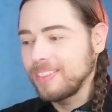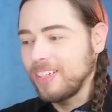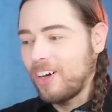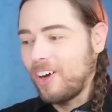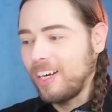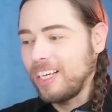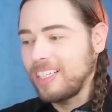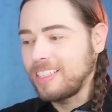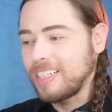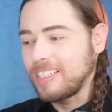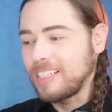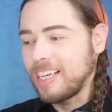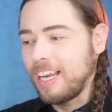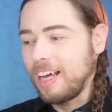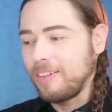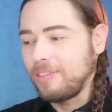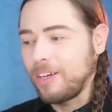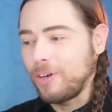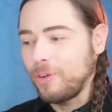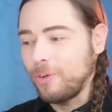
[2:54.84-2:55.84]
Ollie says, I
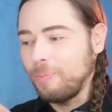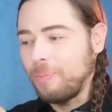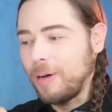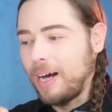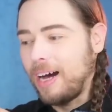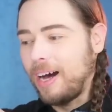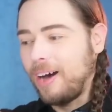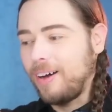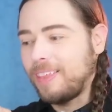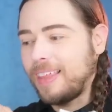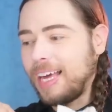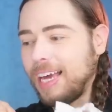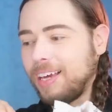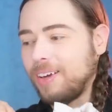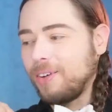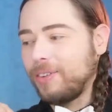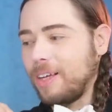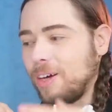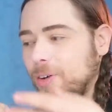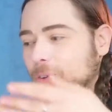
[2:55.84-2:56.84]
love the ruban. Oh,
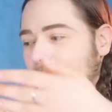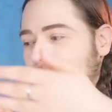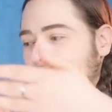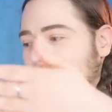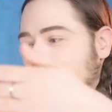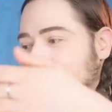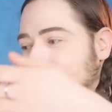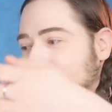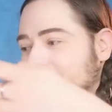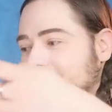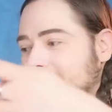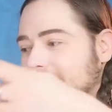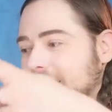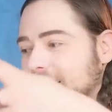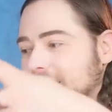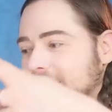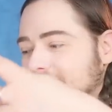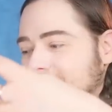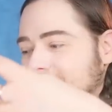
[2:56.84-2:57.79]
thank you. The ruban ring. Yes,